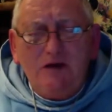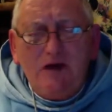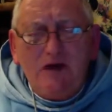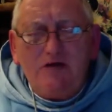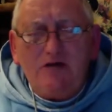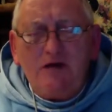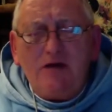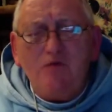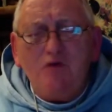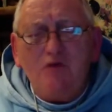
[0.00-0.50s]

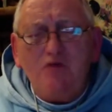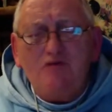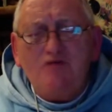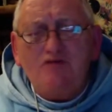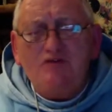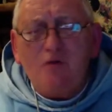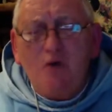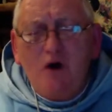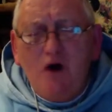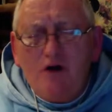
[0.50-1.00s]
And I'm going
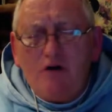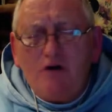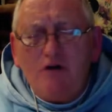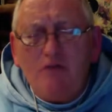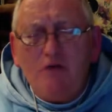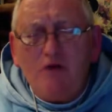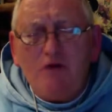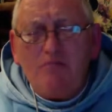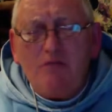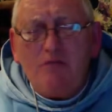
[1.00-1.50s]
to honor
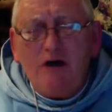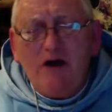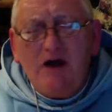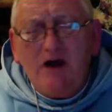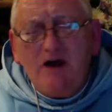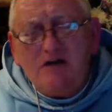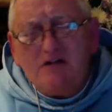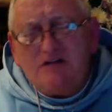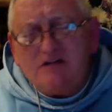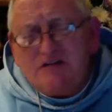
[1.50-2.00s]
what my
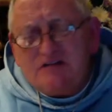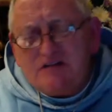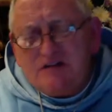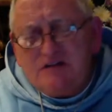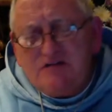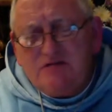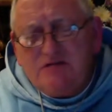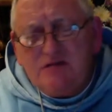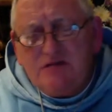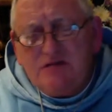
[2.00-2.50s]
heart is
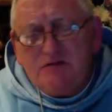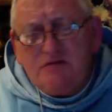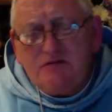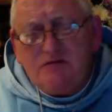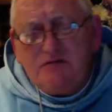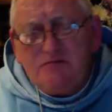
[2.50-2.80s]
given.